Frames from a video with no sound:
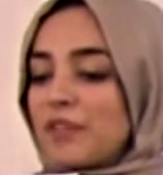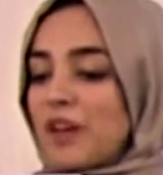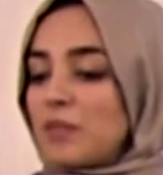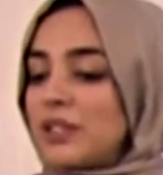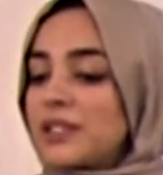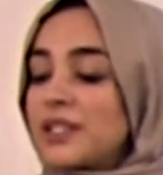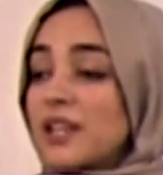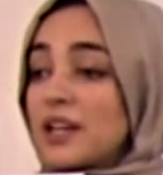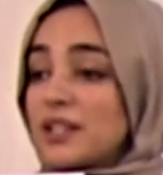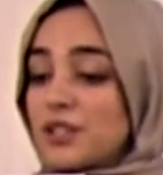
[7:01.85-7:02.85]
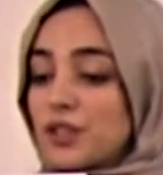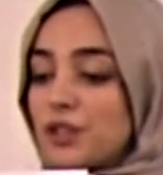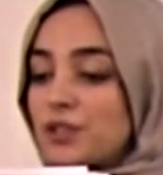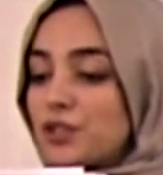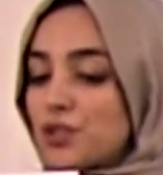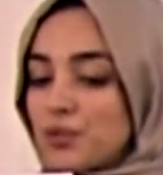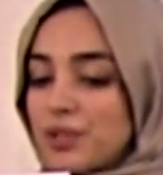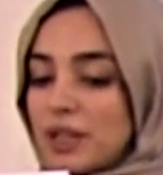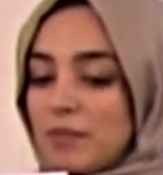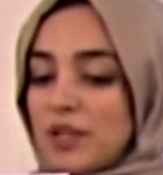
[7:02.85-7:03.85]
my family decided to go to
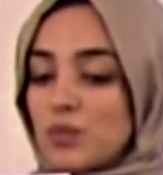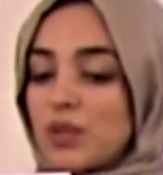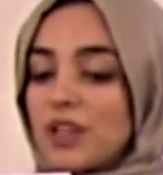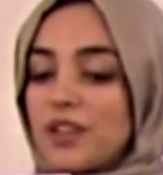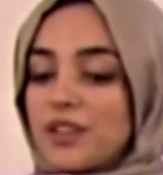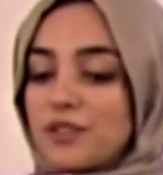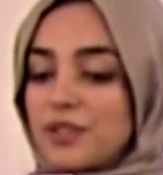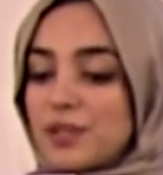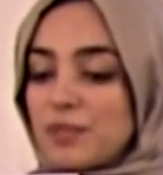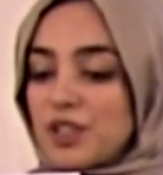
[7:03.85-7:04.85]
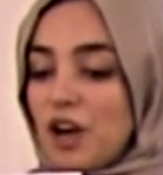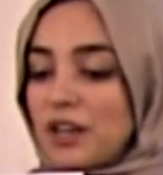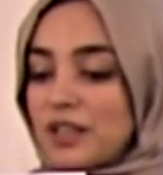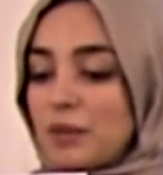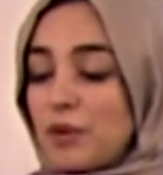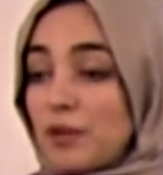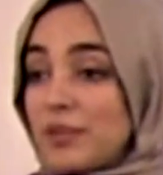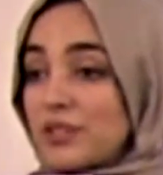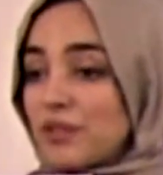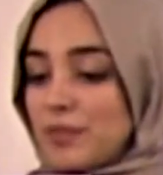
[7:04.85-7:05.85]
Jerusalem as we got the Christmas holiday
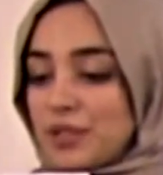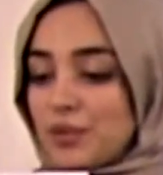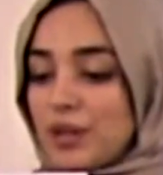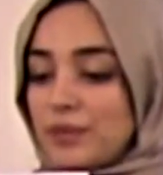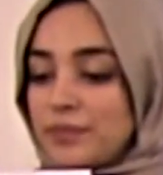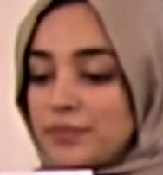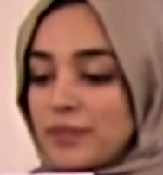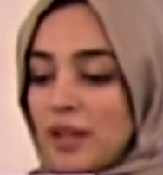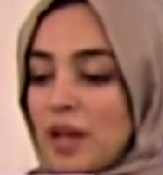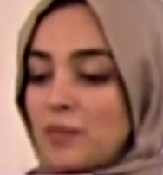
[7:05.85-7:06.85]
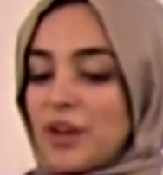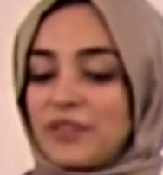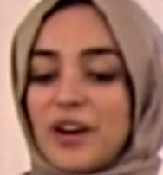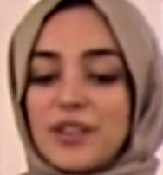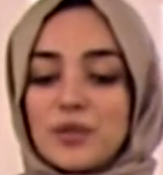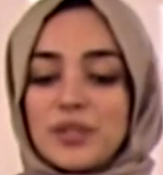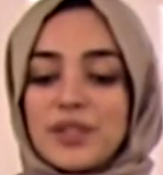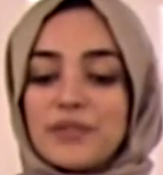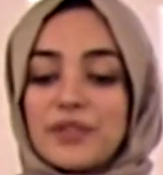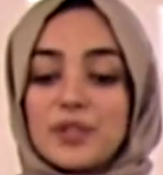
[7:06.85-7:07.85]
permits from Israel. My father
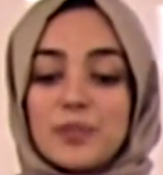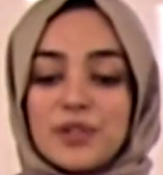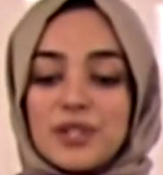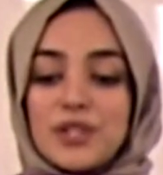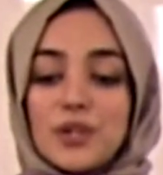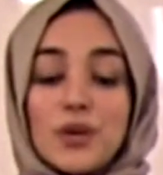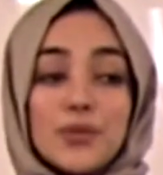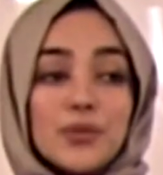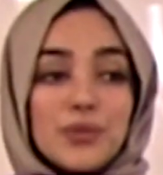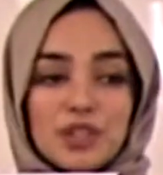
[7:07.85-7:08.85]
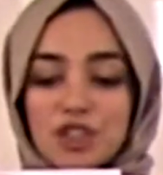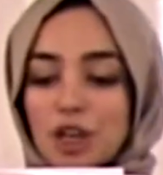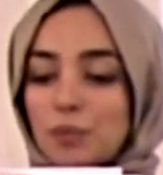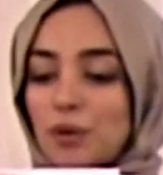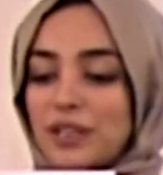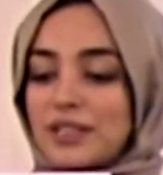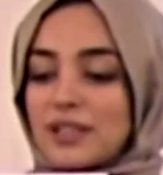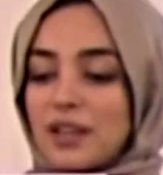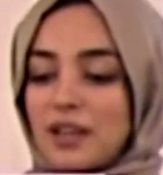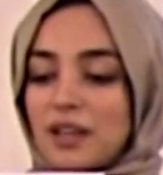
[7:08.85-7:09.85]
was the first person to go through the checkpoint.
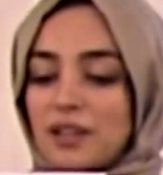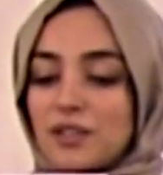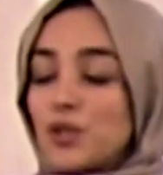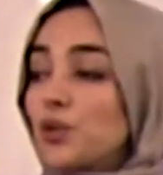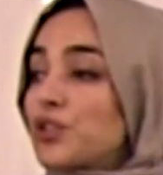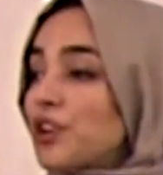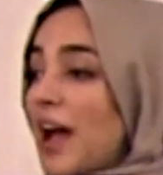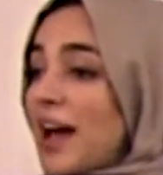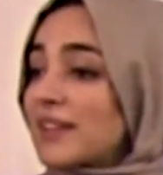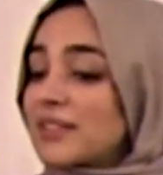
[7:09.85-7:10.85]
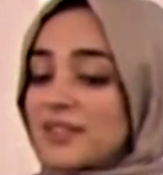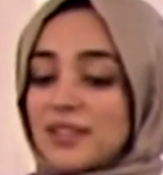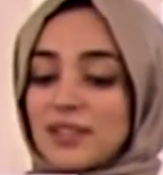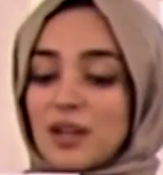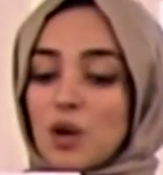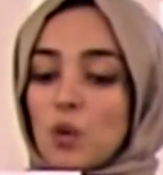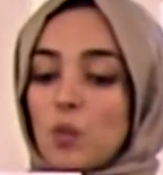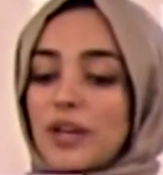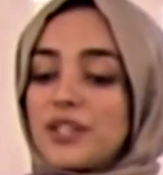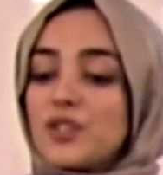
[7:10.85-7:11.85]
The soldier asked,
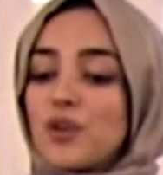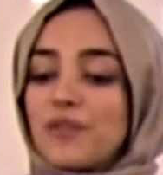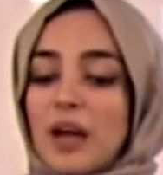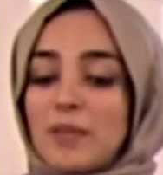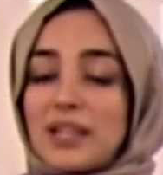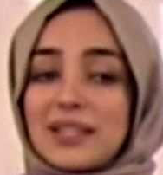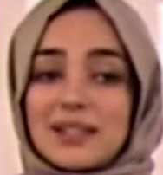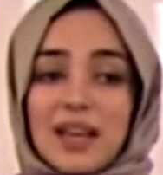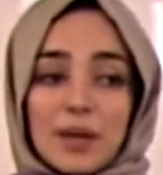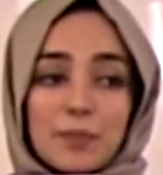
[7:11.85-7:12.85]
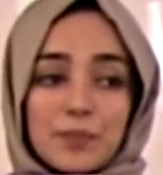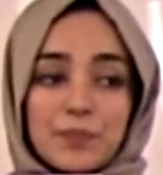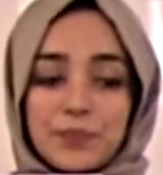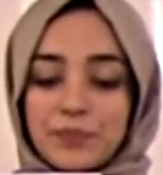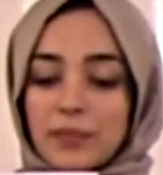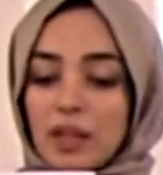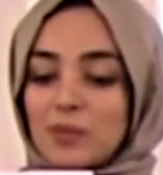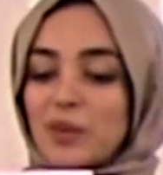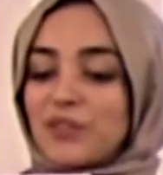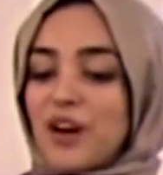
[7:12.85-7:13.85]
"What is your family's name?"
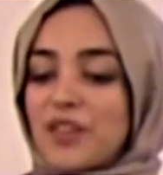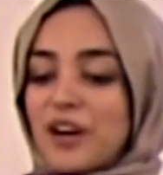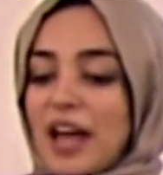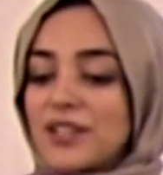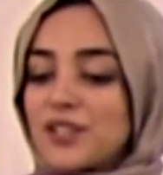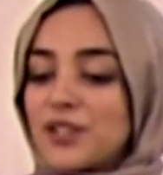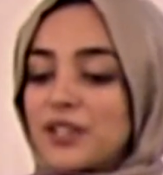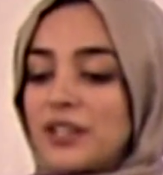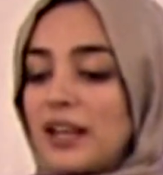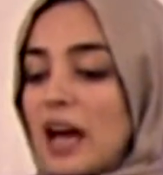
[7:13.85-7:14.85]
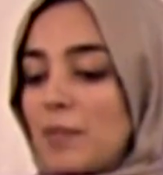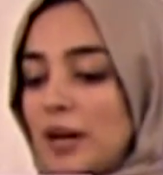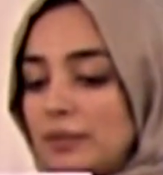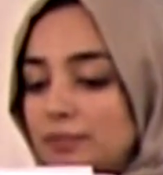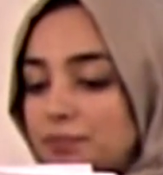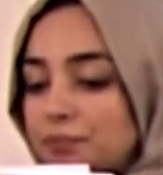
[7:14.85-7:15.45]
My father answered, "Lama."